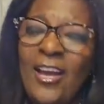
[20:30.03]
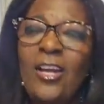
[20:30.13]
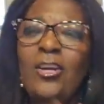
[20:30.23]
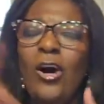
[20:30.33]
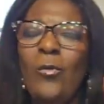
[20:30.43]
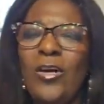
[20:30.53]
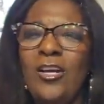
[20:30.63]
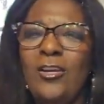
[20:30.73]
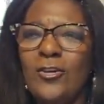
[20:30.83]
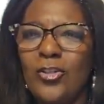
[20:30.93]
know what are
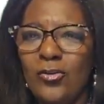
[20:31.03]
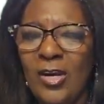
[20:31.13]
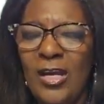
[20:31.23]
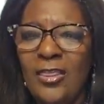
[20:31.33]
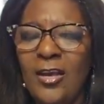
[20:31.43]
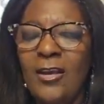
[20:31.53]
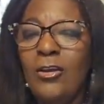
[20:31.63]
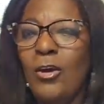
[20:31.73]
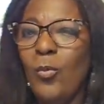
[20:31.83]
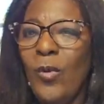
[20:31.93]
your strengths,
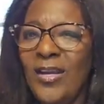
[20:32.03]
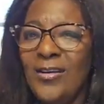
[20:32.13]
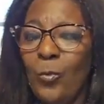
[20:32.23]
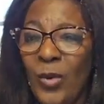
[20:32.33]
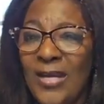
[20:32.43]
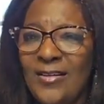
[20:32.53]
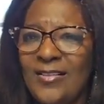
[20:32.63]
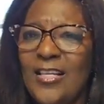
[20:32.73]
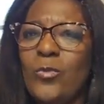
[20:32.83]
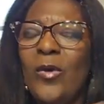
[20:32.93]
your
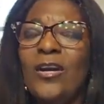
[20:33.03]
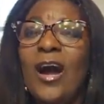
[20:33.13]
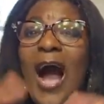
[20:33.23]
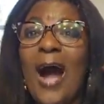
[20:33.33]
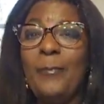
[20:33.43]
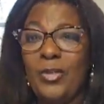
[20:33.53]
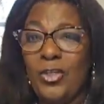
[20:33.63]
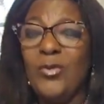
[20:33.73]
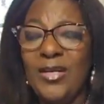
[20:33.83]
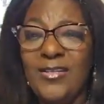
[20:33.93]
weaknesses, what are
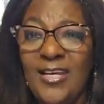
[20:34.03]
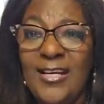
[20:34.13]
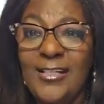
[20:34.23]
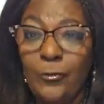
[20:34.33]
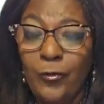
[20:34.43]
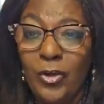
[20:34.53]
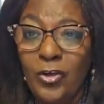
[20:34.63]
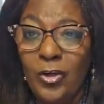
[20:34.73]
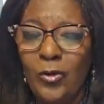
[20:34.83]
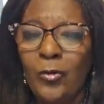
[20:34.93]
opportunities for
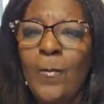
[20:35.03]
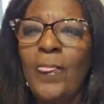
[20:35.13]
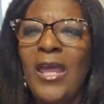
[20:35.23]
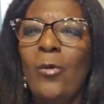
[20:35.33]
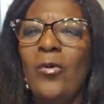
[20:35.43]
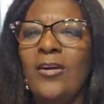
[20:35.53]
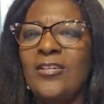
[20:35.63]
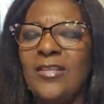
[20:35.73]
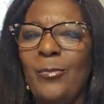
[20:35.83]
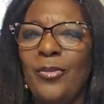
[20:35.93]
you, and what are
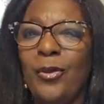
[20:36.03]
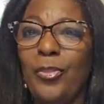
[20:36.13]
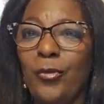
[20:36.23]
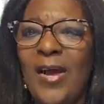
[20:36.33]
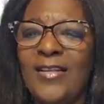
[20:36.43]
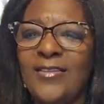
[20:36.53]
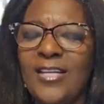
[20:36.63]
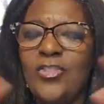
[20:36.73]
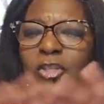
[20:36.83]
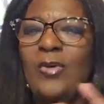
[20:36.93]
some of the threats
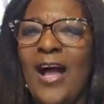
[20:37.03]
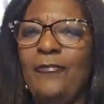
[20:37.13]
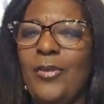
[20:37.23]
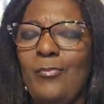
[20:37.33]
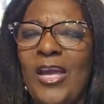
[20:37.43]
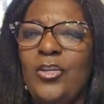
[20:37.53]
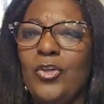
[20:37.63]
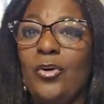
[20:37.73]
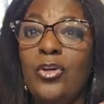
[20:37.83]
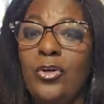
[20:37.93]
that you have to make
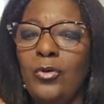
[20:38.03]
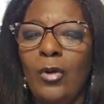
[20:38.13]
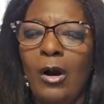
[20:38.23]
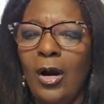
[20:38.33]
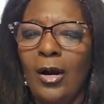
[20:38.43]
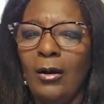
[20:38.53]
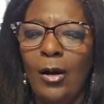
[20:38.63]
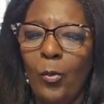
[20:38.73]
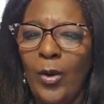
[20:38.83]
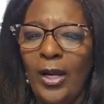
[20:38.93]
sure you are
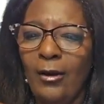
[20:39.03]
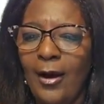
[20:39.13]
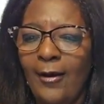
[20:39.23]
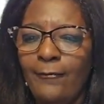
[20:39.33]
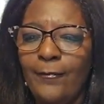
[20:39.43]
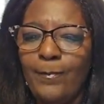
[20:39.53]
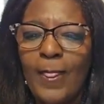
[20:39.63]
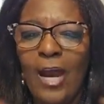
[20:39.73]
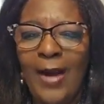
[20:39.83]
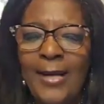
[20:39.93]
aware of.
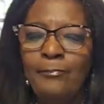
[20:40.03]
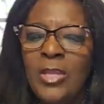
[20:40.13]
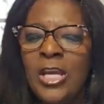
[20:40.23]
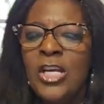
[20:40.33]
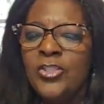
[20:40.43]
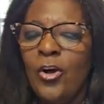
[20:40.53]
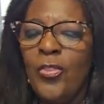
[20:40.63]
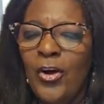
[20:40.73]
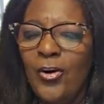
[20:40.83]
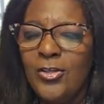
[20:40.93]
All right. So
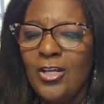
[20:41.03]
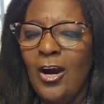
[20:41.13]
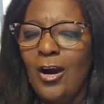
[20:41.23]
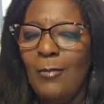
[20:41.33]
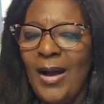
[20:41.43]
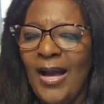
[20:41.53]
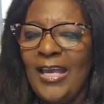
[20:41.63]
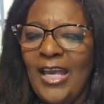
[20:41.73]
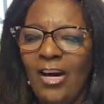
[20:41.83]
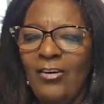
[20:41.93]
those are my
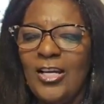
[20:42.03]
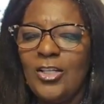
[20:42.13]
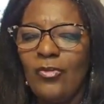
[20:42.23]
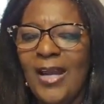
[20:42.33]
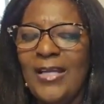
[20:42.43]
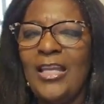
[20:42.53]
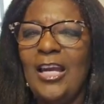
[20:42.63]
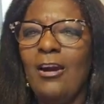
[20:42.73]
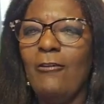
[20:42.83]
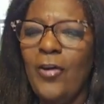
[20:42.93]
areas right
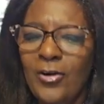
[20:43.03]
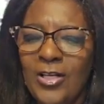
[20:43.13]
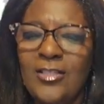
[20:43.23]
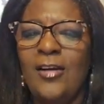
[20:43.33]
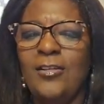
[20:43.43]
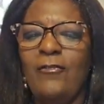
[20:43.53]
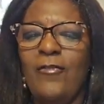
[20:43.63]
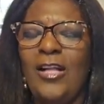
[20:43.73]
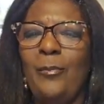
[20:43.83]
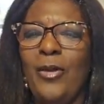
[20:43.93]
there. Focus on
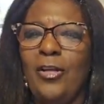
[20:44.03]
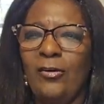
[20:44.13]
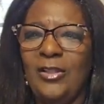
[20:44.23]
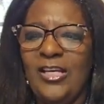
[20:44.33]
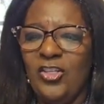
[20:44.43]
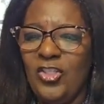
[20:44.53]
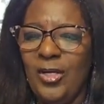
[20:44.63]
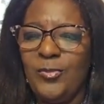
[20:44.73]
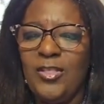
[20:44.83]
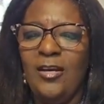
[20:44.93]
developing your
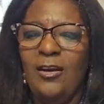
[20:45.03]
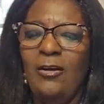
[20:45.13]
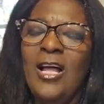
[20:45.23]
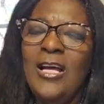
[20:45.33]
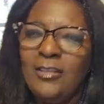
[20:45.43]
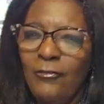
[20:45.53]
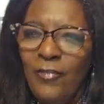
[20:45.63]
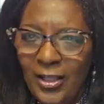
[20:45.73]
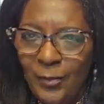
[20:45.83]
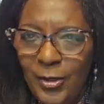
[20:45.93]
leadership skill.
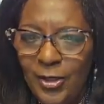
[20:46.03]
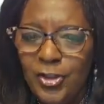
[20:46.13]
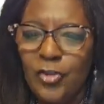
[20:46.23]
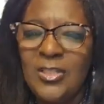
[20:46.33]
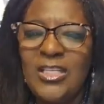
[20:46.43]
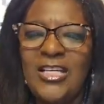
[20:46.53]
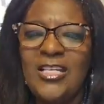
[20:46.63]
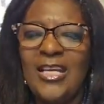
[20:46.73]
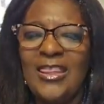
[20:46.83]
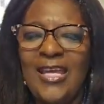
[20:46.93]
Develop your
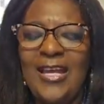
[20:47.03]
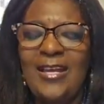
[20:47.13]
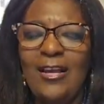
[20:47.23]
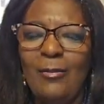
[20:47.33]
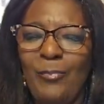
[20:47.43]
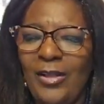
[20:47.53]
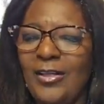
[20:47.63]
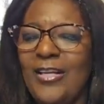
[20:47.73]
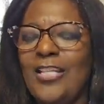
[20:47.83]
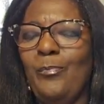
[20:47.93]
strategic thinking
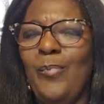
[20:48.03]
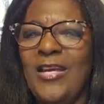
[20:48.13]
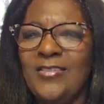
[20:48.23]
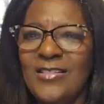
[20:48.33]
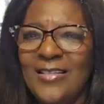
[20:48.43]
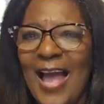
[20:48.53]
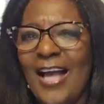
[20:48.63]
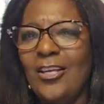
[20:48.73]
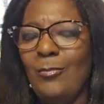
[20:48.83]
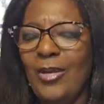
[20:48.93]
abilities, business
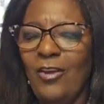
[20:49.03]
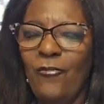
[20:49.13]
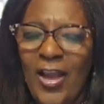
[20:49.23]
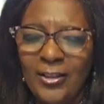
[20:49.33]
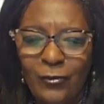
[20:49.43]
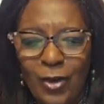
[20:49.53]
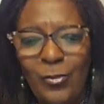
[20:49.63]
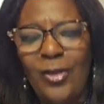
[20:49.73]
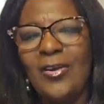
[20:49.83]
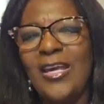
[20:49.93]
acumen, effective
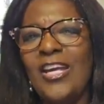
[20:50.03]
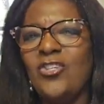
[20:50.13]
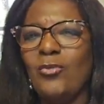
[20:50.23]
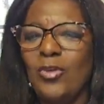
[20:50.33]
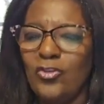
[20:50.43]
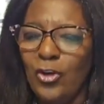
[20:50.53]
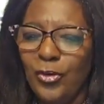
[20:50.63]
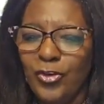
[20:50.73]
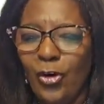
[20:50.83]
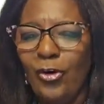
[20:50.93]
communication,
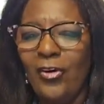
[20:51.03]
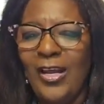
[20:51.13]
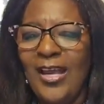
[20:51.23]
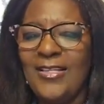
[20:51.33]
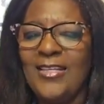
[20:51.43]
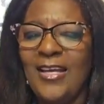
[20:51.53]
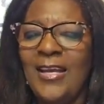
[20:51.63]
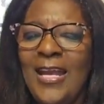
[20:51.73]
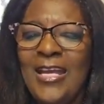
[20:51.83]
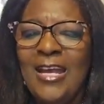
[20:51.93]

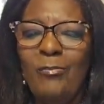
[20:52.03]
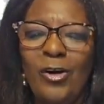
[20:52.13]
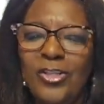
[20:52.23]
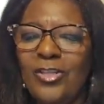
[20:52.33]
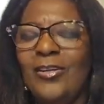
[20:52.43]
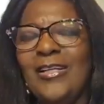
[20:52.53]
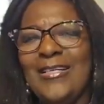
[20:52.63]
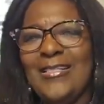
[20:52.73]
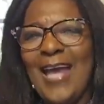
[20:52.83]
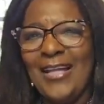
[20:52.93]
results-oriented, emotional
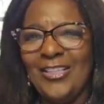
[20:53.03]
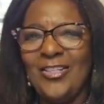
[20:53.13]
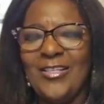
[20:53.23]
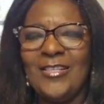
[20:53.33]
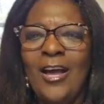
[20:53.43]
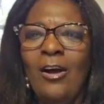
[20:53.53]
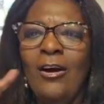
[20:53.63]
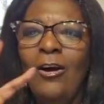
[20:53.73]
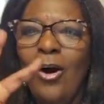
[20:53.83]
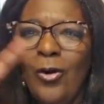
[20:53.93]
intelligence.
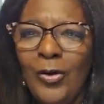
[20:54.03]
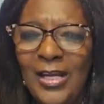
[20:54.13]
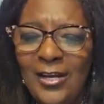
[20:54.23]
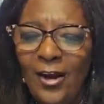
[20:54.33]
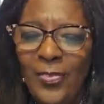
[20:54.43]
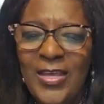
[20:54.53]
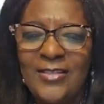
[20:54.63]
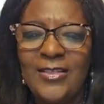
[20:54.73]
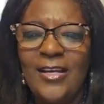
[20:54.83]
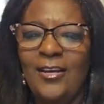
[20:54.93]
Hone in on
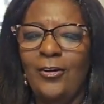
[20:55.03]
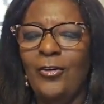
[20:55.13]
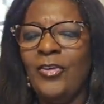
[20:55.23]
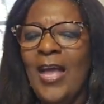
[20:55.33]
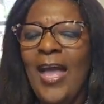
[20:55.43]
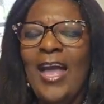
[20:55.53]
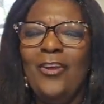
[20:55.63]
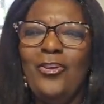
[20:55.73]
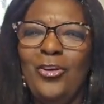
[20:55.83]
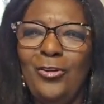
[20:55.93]
these skills
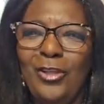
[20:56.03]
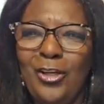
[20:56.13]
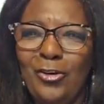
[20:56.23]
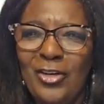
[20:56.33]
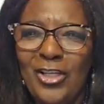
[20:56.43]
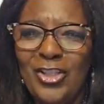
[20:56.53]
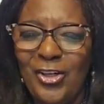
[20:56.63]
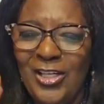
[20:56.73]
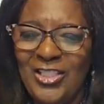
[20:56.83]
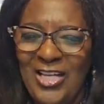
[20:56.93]
and you'll increase
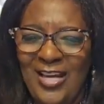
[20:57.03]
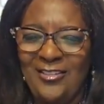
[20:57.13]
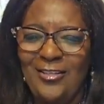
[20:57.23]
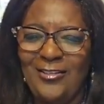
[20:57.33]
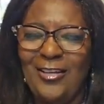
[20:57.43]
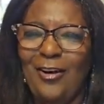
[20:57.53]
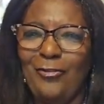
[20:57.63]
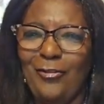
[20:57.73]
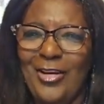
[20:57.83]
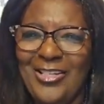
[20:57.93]
your chances
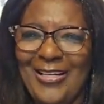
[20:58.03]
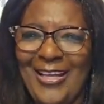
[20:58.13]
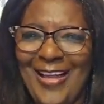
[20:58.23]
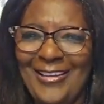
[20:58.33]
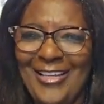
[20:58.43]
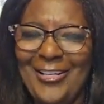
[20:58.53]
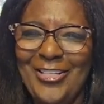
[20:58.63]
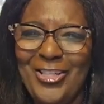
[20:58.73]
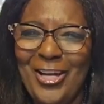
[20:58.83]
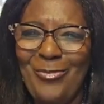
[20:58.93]
of reaching that
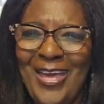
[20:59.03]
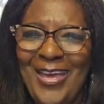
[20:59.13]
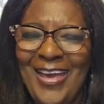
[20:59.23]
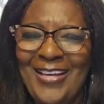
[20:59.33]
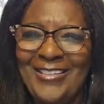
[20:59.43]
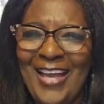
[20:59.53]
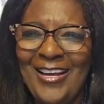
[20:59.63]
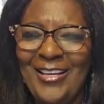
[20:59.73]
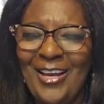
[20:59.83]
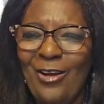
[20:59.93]
leadership,
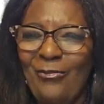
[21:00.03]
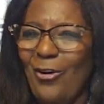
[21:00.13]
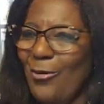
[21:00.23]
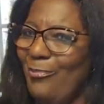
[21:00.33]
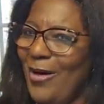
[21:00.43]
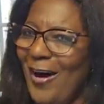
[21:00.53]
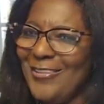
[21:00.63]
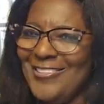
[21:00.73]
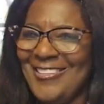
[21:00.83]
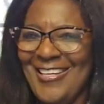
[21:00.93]
executive, or
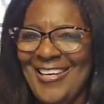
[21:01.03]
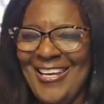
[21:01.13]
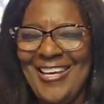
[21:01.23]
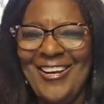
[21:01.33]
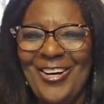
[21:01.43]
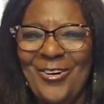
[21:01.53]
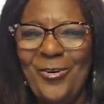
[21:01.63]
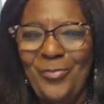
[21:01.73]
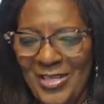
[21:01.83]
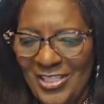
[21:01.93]
boss
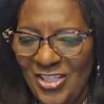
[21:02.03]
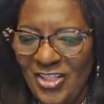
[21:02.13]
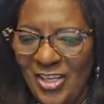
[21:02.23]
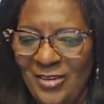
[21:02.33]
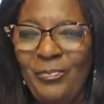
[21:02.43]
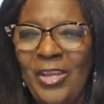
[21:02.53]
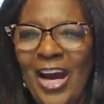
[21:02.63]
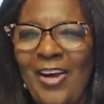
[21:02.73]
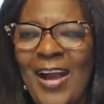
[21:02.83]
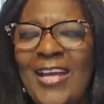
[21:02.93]
CEO position.
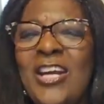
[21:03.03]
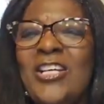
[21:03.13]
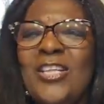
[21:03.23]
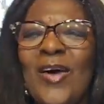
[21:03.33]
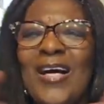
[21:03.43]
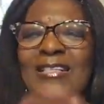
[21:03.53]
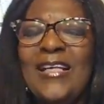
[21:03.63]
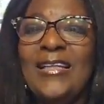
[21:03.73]
All right. So I said,